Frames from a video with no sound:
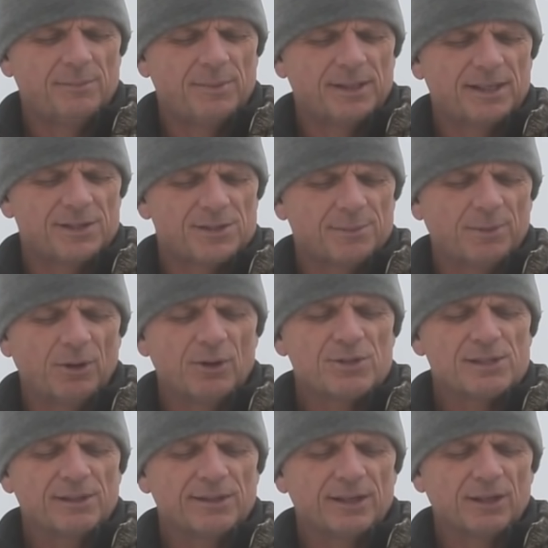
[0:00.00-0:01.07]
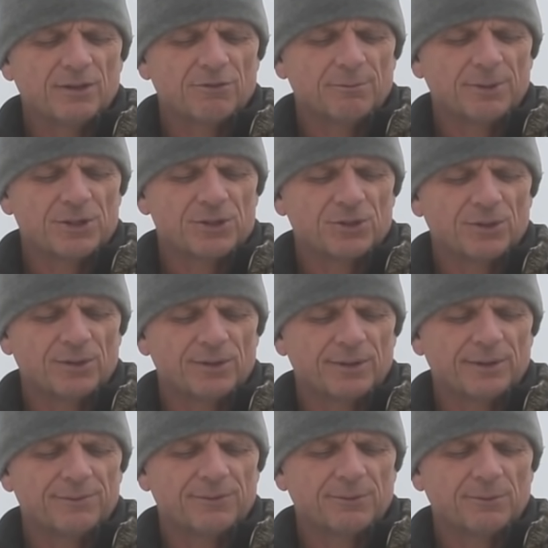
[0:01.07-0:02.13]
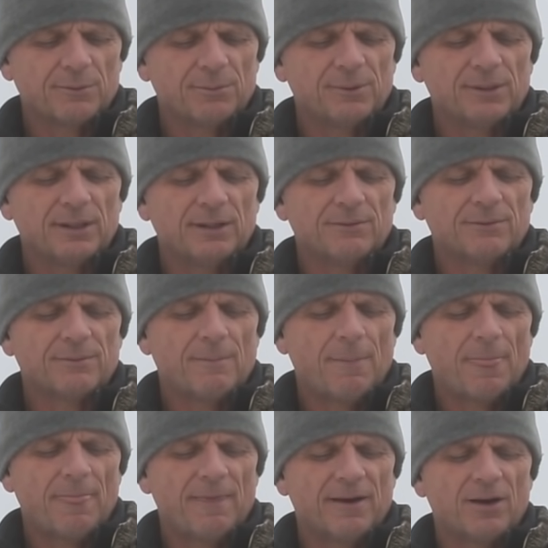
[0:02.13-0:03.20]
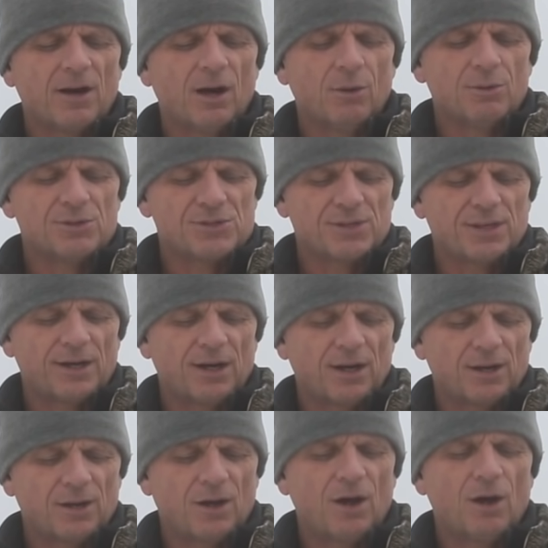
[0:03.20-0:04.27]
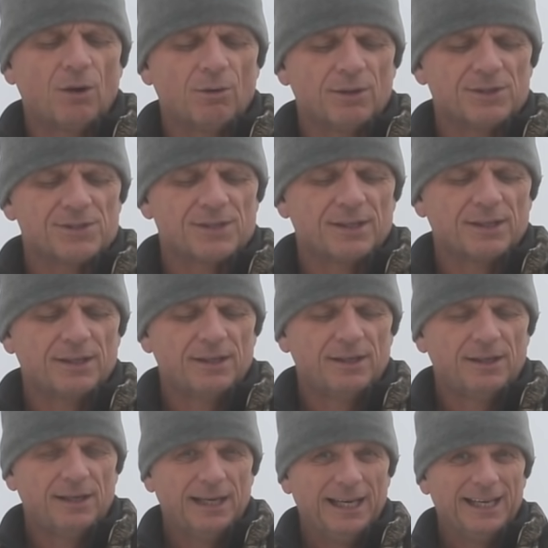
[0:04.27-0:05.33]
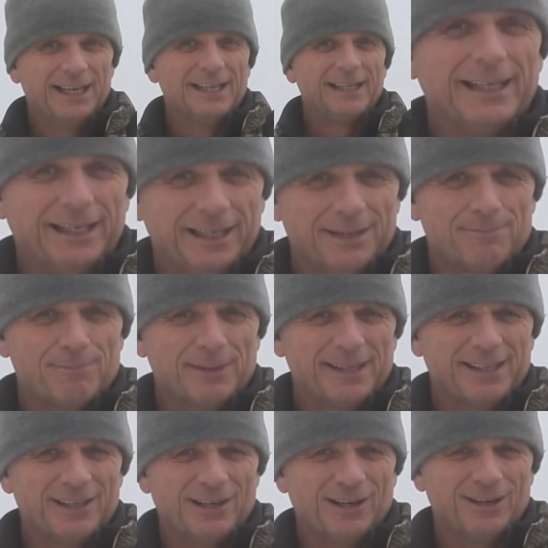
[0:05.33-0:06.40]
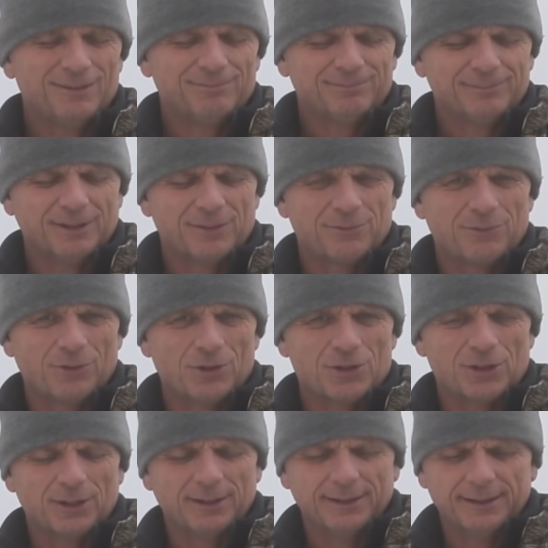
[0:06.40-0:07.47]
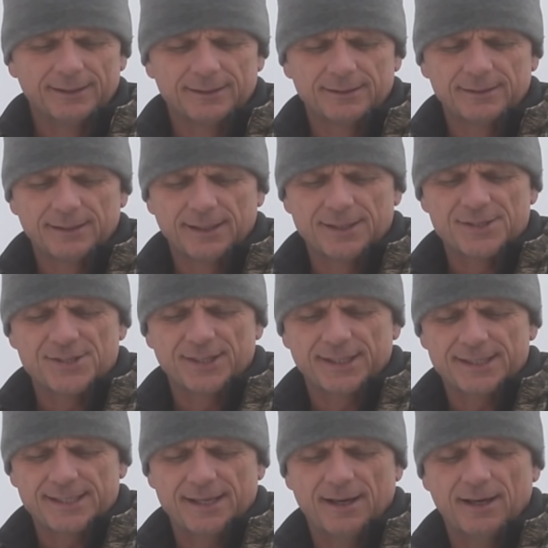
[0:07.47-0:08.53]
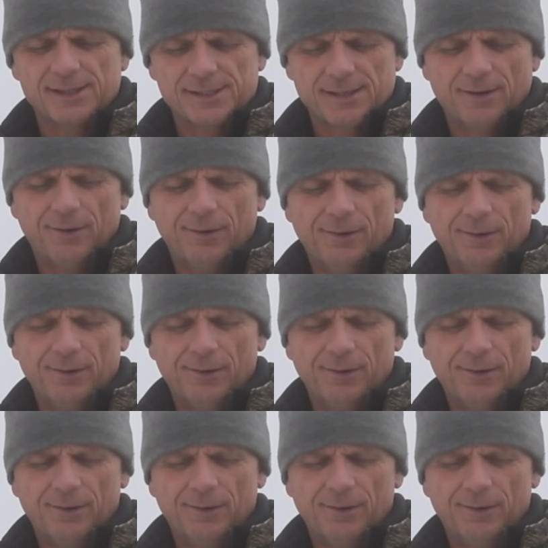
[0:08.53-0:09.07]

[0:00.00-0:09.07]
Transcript: Because I'm always looking over my shoulder and I firmly believe they're always there. Always. Yep, they are. Unfortunately. Kind of sucks ass.